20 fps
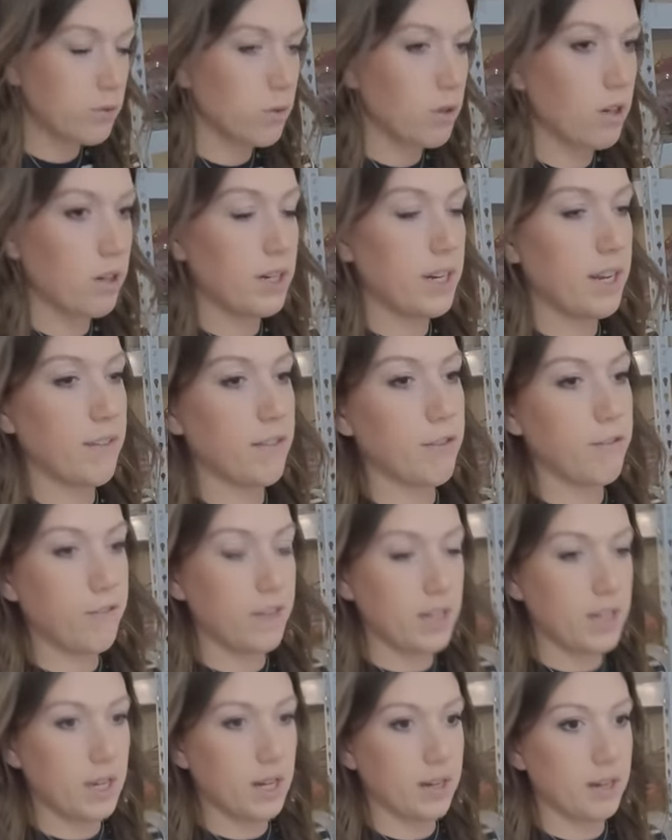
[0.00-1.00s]
we'll already have the
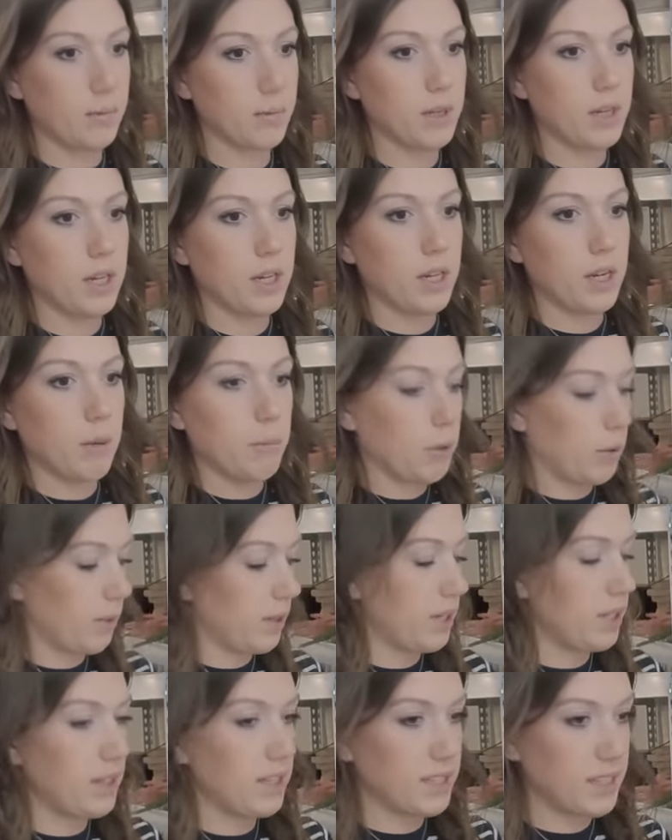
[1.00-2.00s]
feet on them, but we
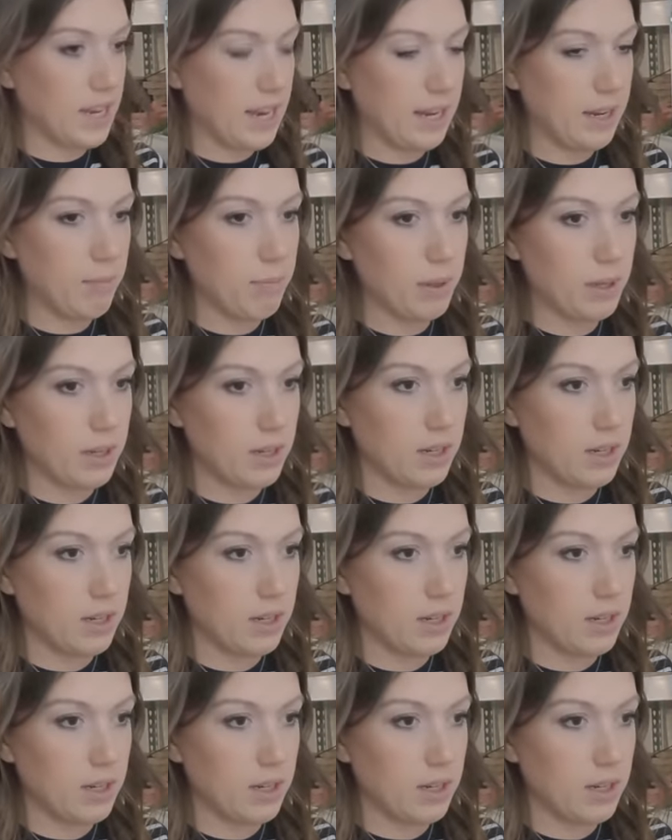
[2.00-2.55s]
need the tape,